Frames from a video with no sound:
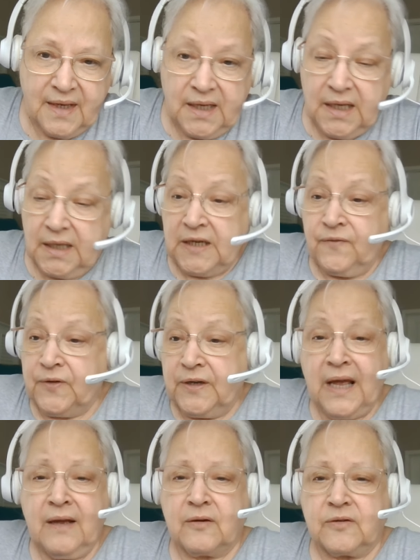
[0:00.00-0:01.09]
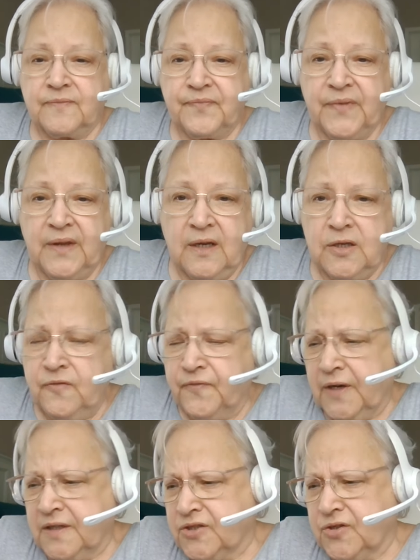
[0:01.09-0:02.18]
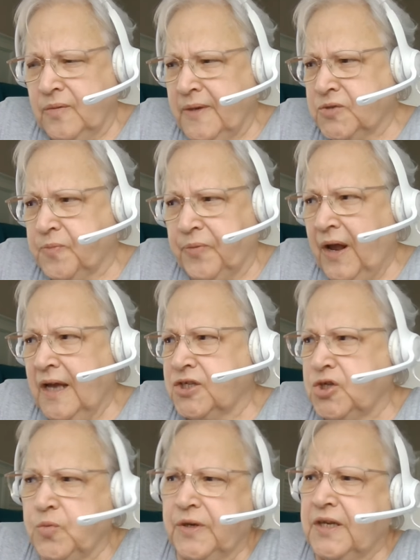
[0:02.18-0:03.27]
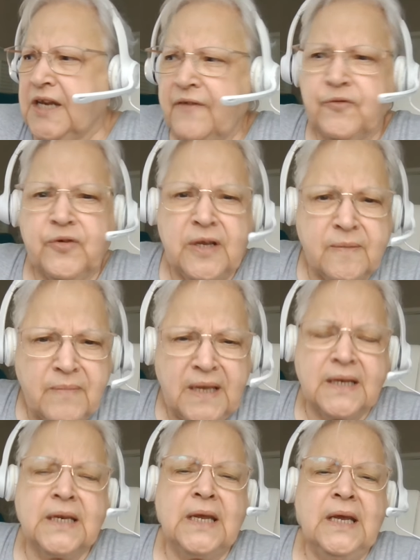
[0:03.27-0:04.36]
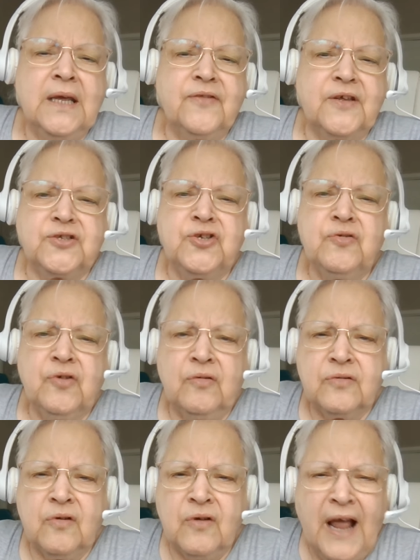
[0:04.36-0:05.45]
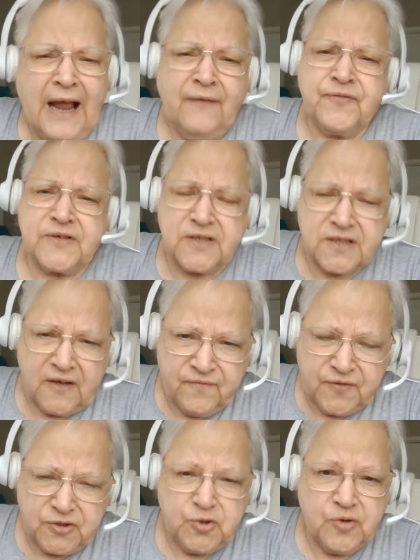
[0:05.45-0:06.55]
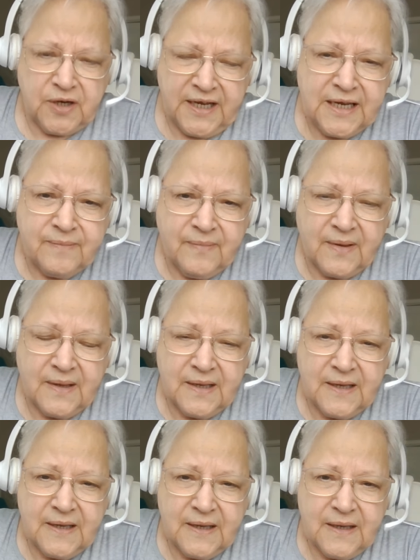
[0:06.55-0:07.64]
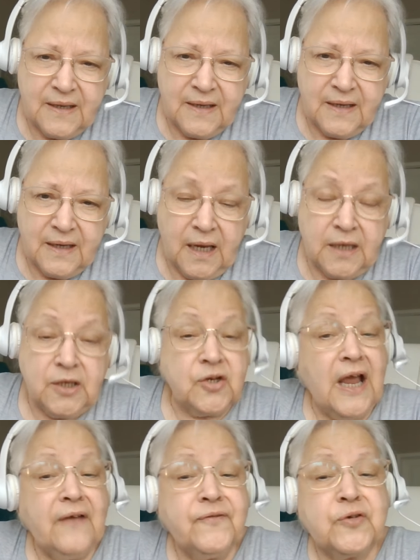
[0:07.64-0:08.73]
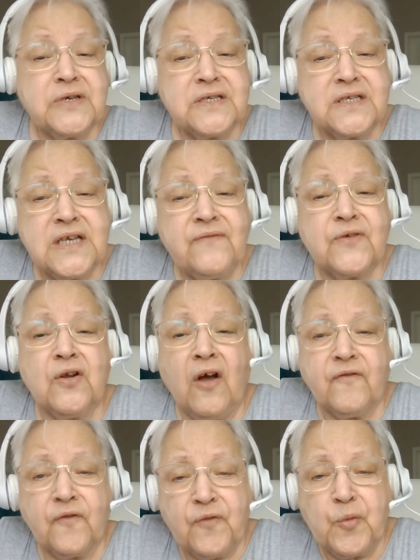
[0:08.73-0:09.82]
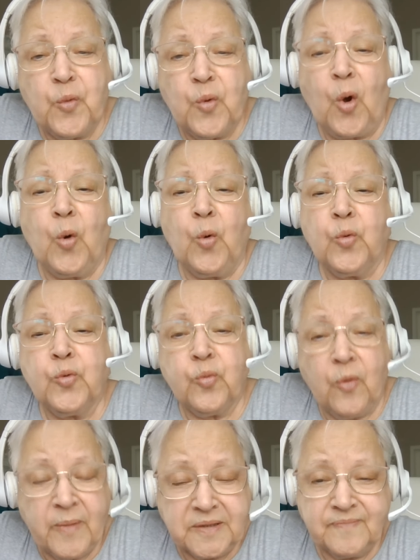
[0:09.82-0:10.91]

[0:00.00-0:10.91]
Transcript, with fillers: And even now, you've got so much pride you would never admit that you don't know half the stuff that you claim, and you'd have to receive it off of an old woman.